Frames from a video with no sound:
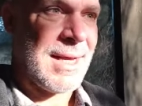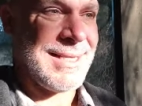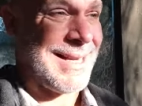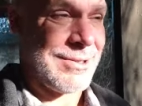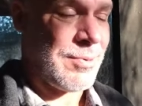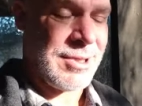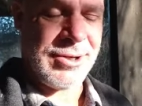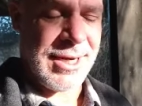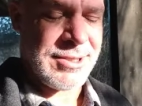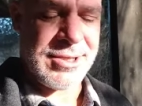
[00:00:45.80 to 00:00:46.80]
Because that's what
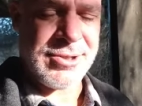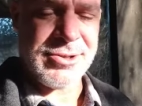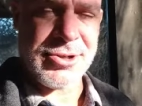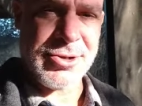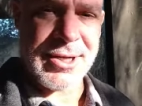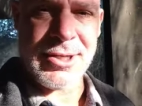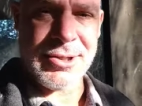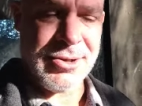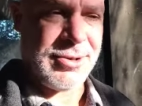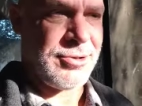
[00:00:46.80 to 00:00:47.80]
your ancestors are trying to
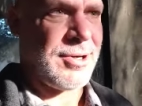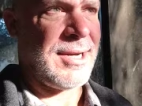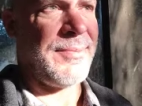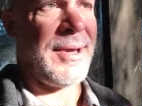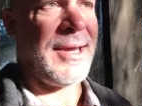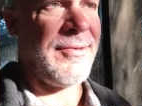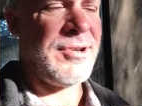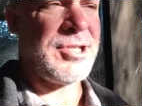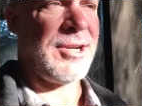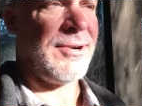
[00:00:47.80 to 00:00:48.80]
do. They're trying to make
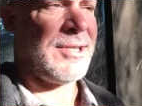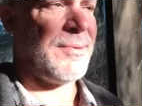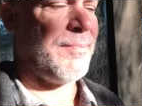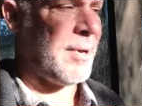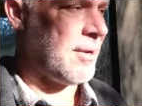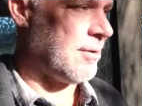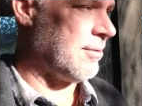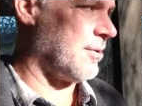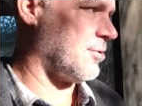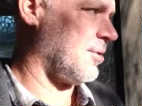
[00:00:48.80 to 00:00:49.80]
every generation
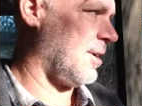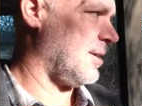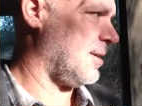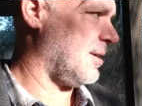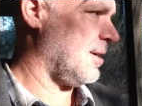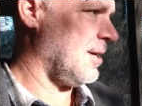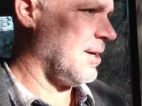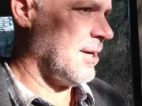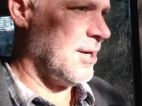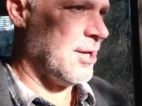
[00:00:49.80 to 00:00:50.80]
better. They're trying to
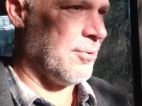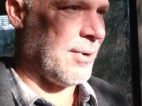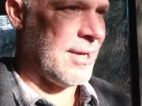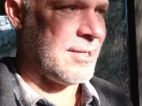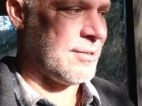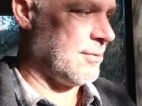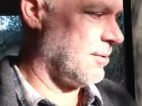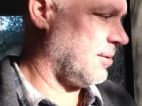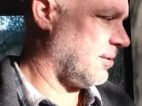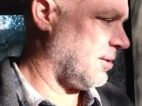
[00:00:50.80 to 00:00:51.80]
erase,
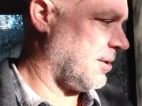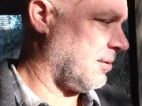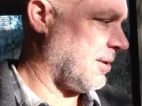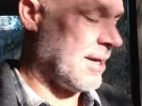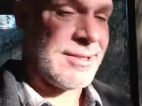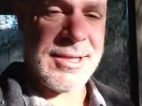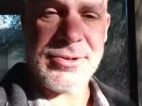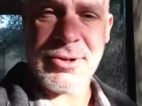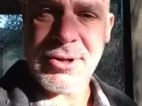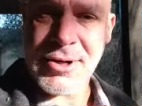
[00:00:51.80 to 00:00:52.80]
you know,
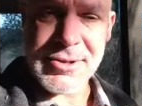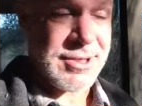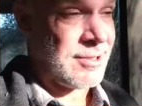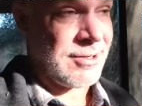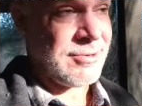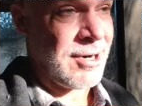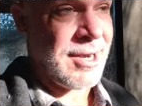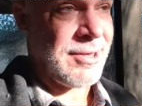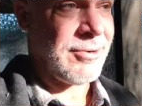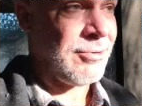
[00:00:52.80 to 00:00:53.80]
ancestral curses.
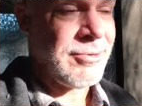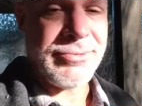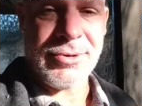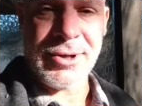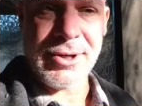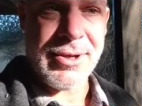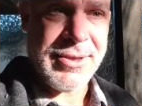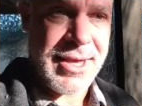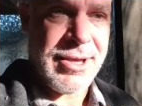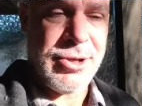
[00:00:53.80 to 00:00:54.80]
They're rooting for you.
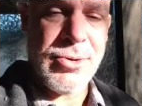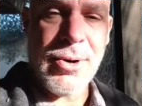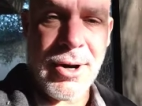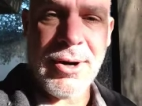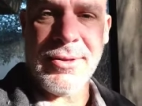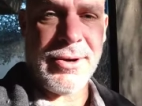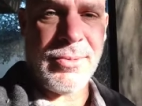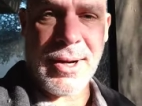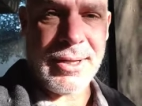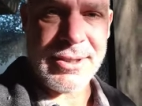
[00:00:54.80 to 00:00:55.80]
That you are their
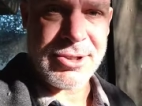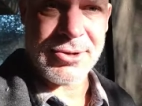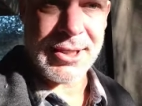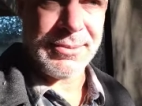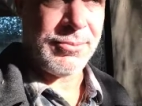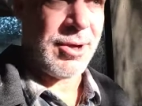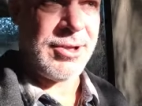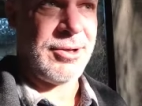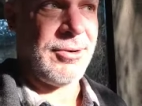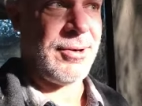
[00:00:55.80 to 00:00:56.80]
wildest dream, whether
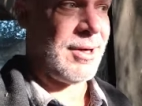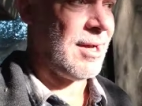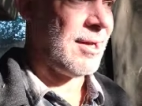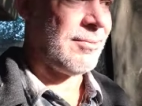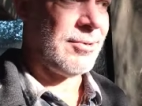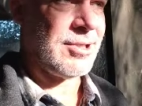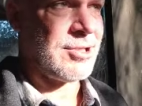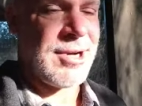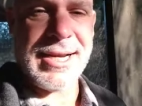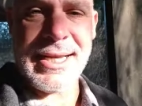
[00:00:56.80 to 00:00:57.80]
you know it or not. We're just
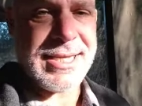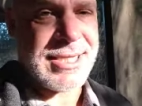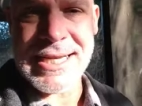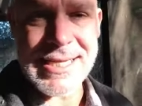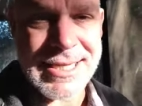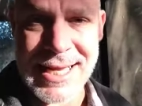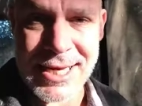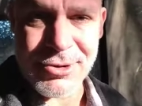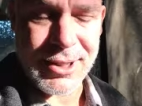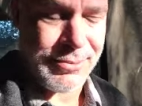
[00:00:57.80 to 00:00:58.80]
trying to get you into
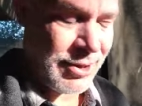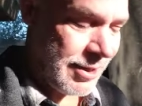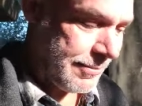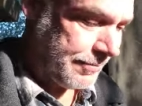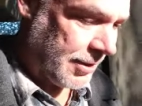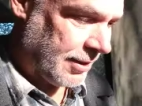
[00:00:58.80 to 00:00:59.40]
that dream, right?